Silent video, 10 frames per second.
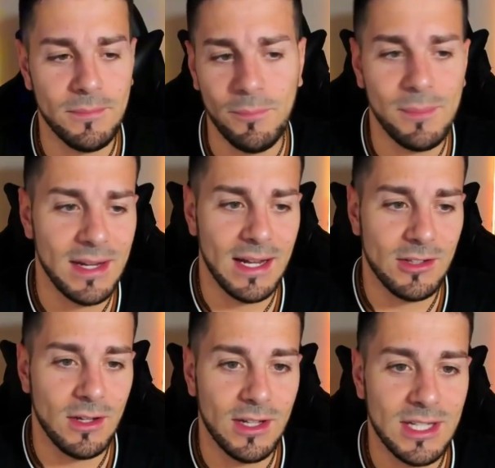But that's
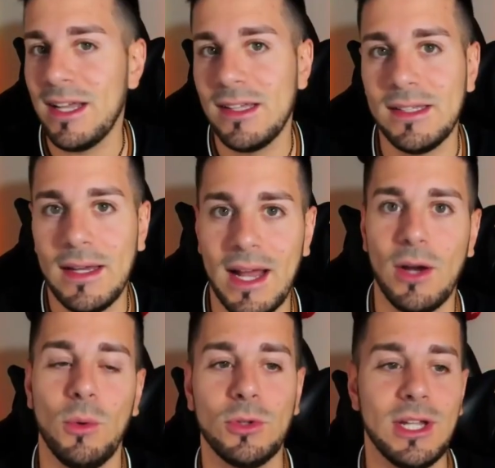not the case. I
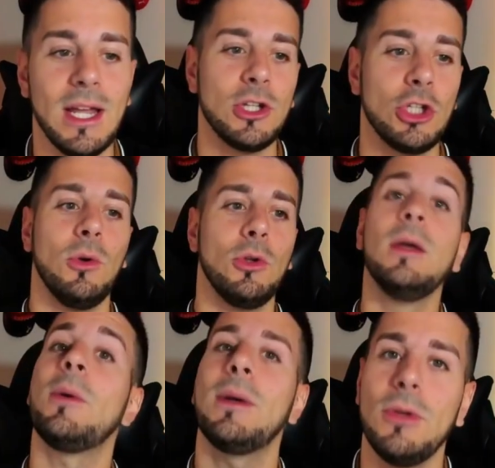hope today I showed you
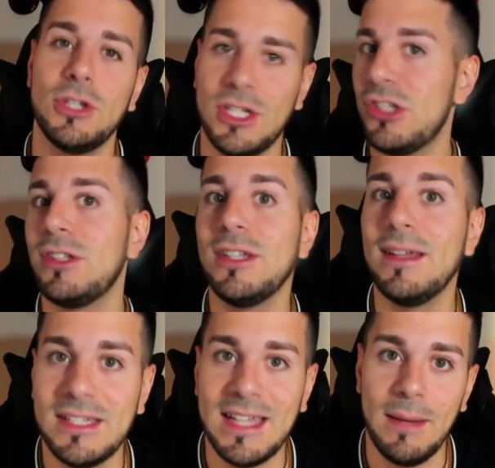the refutations to
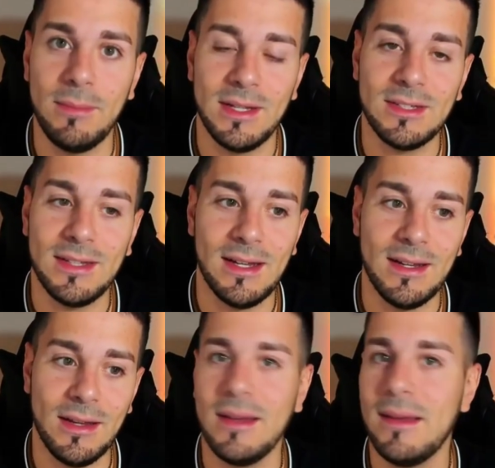these gambits.
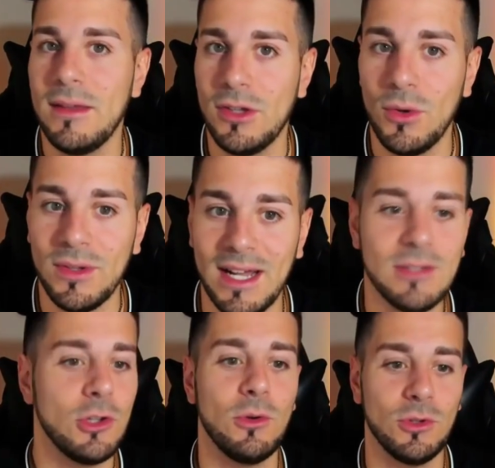So
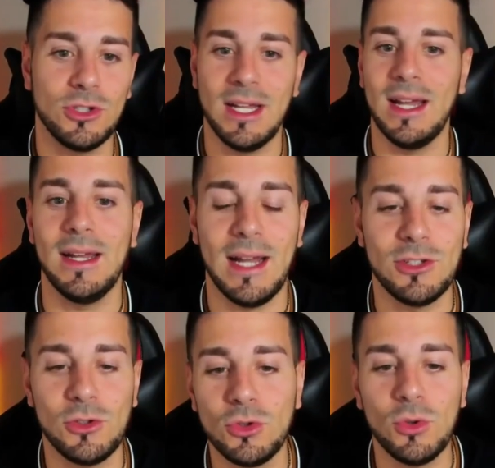that's all for today,
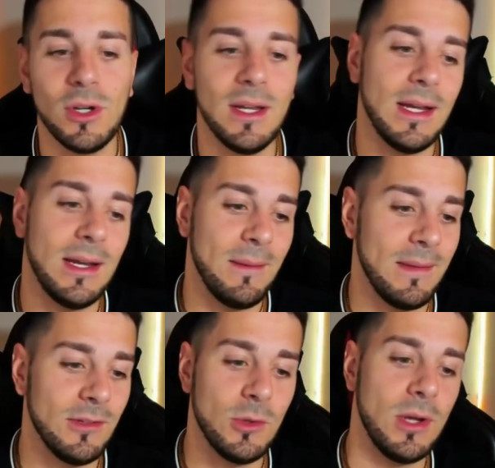as usual.
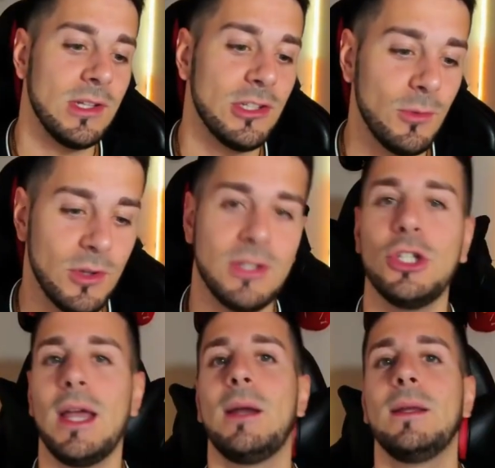If you want to support the
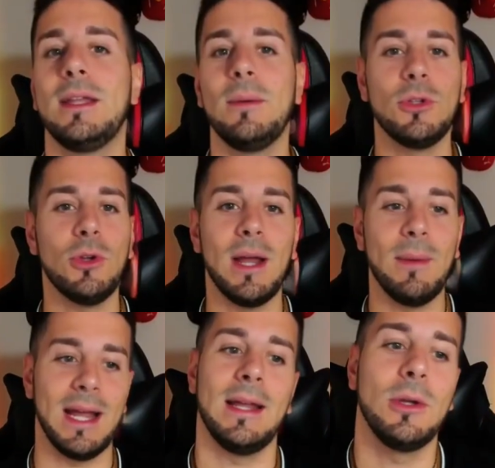channel,
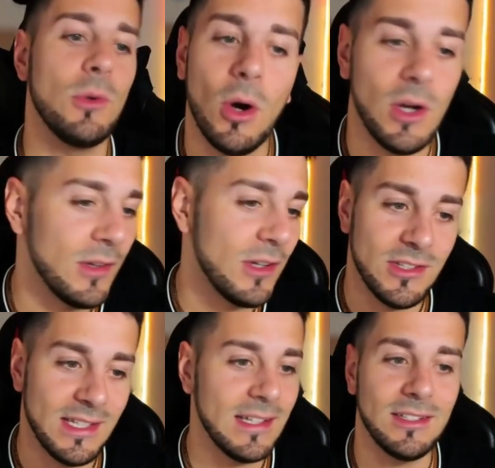subscribe and do all
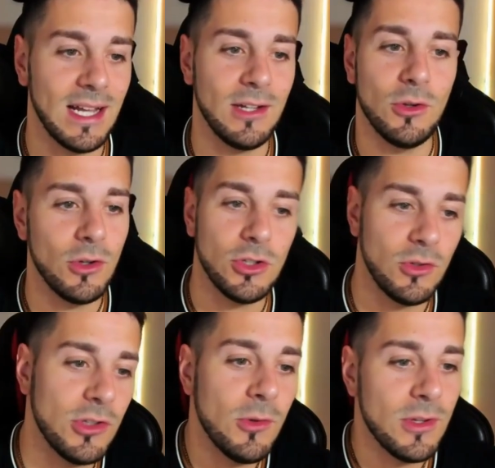those things that good
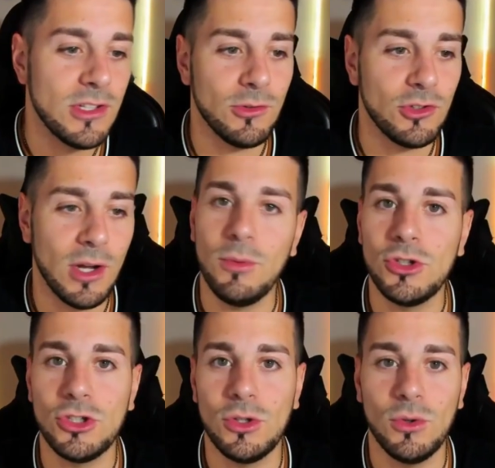YouTuber
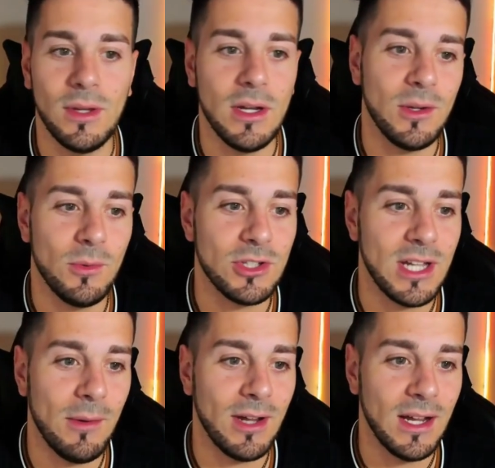subscribers do, which
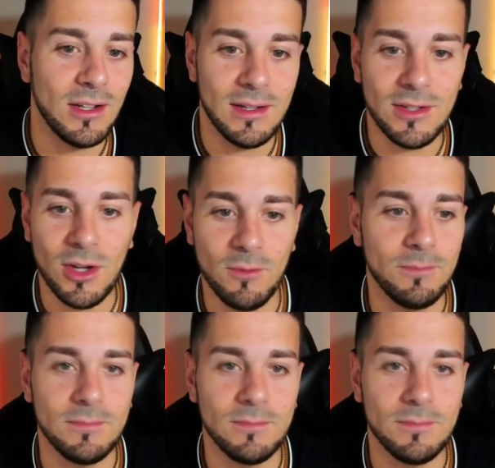I am not, no.